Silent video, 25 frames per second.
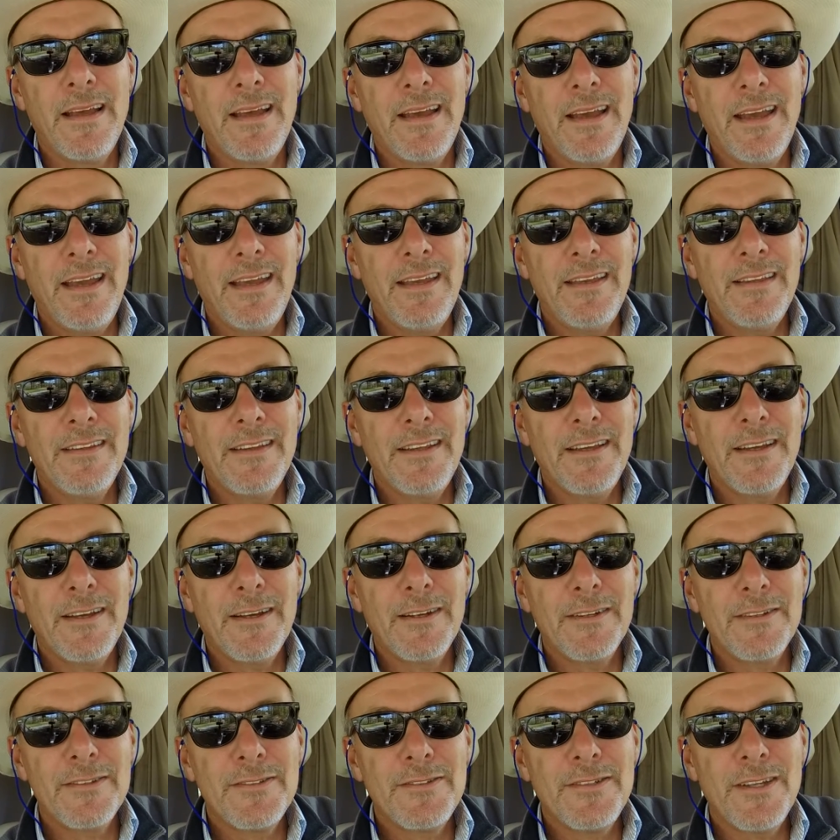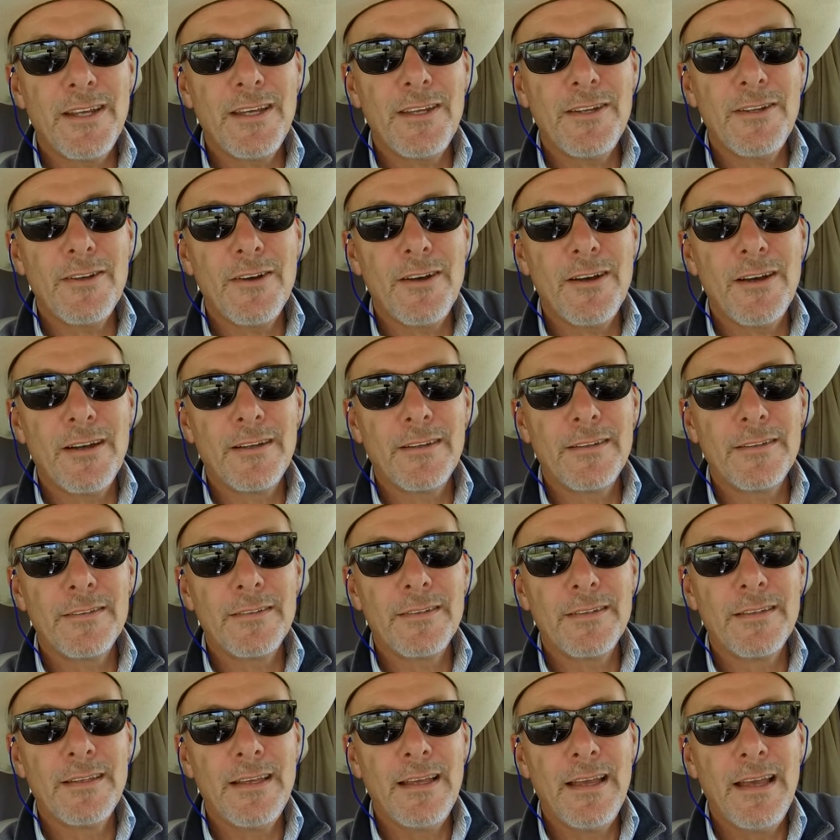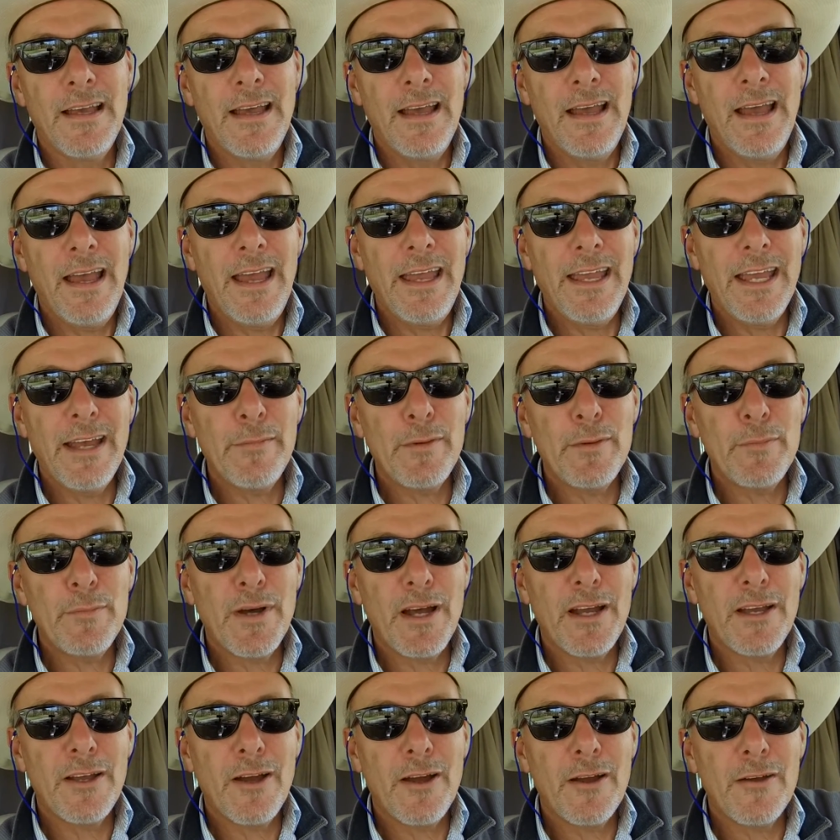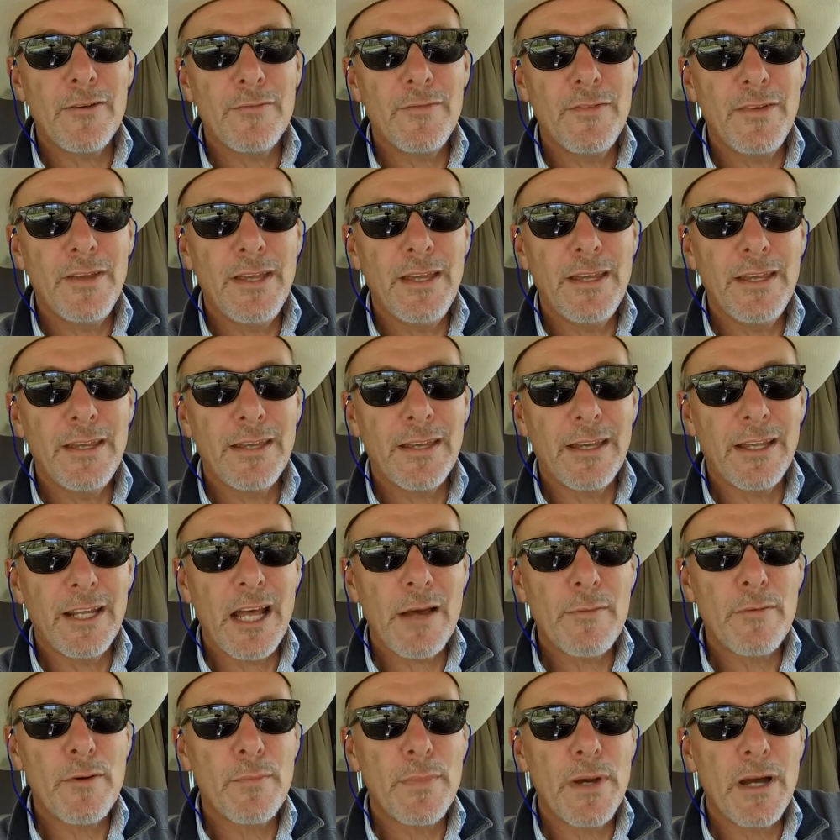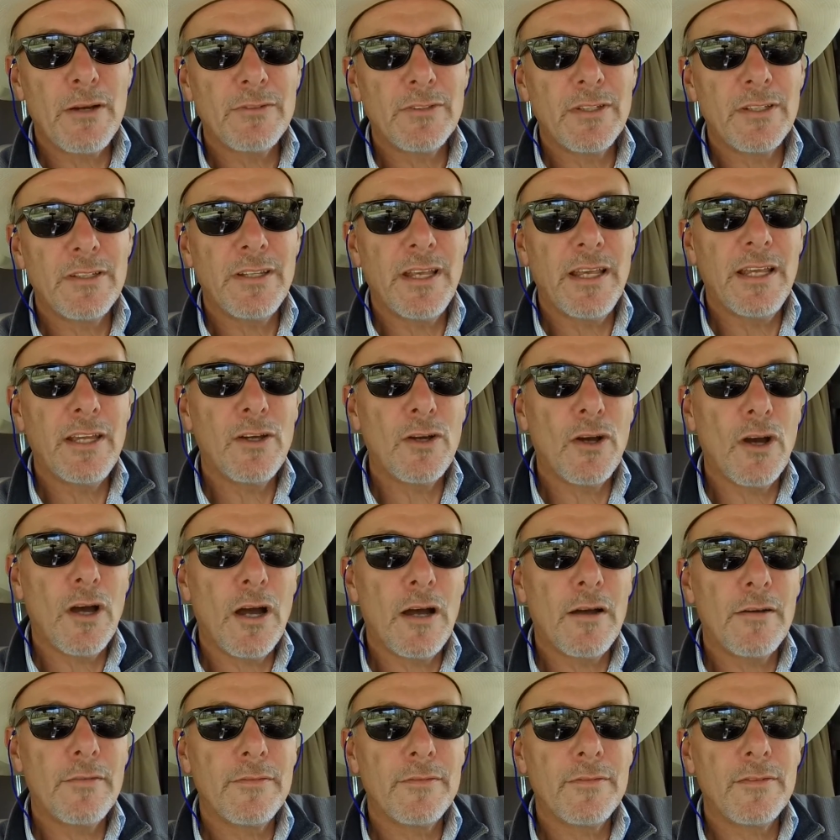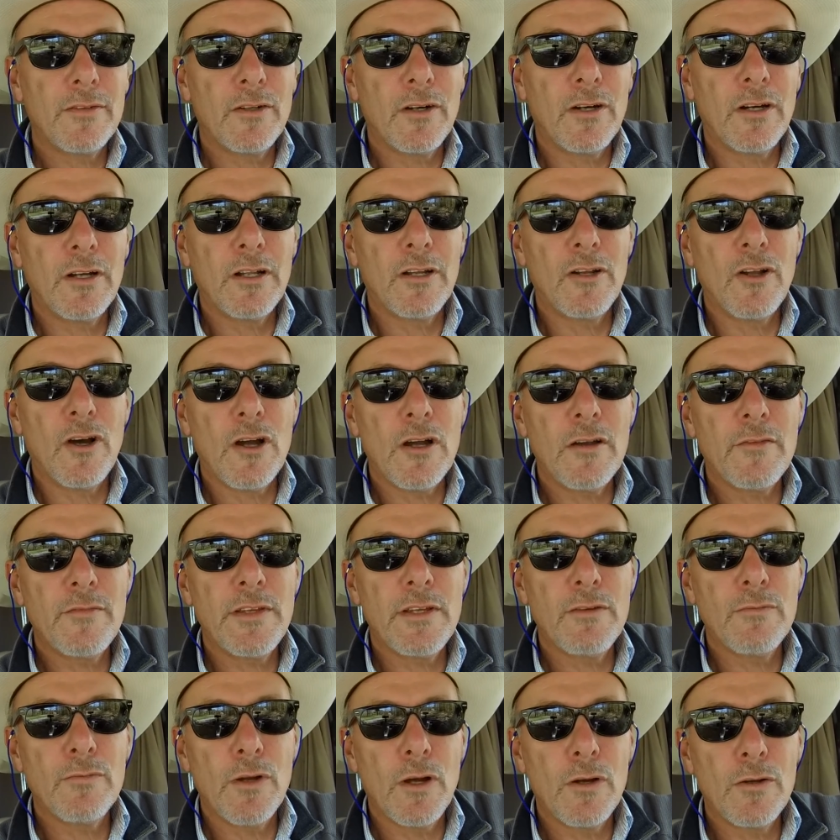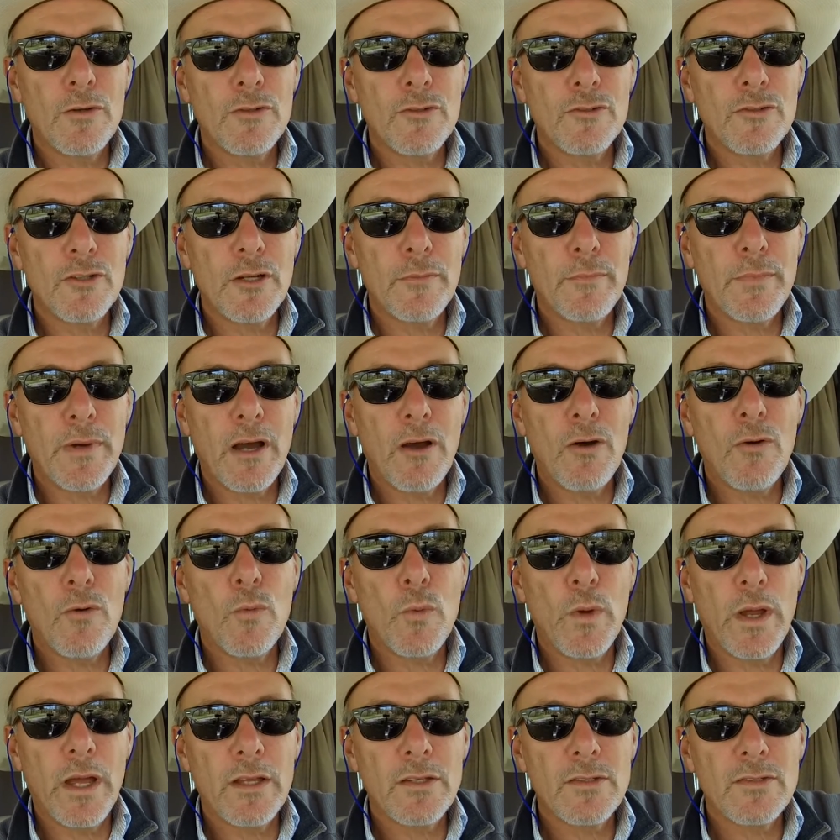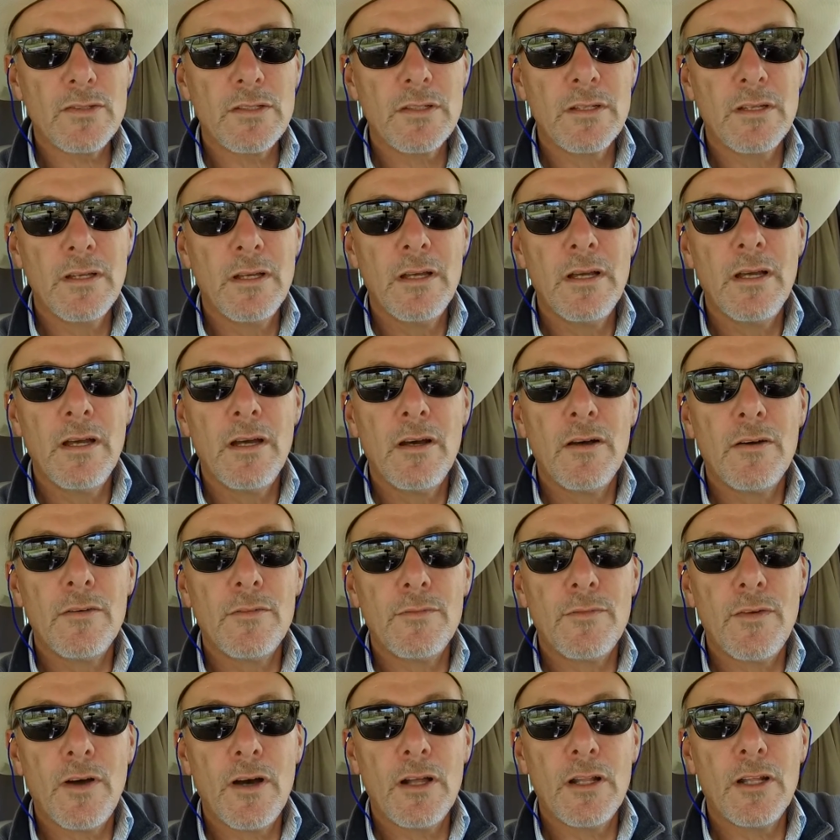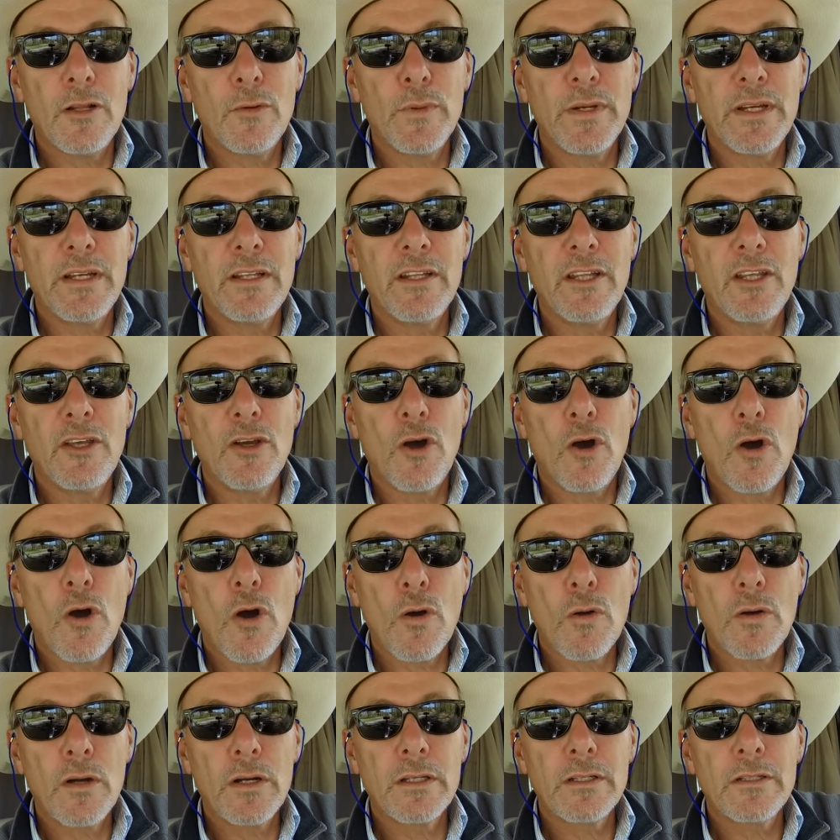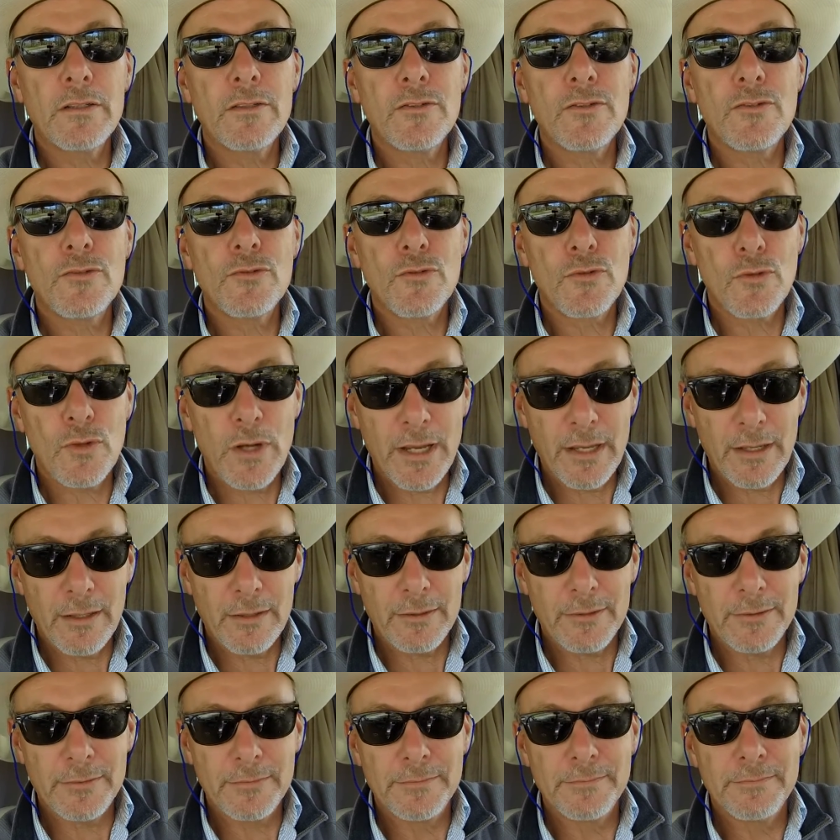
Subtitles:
Hey there, it's J-Dog. Hey, I'm in my RV and I'm about to take off on an RV road trip out west following the Oregon Trail.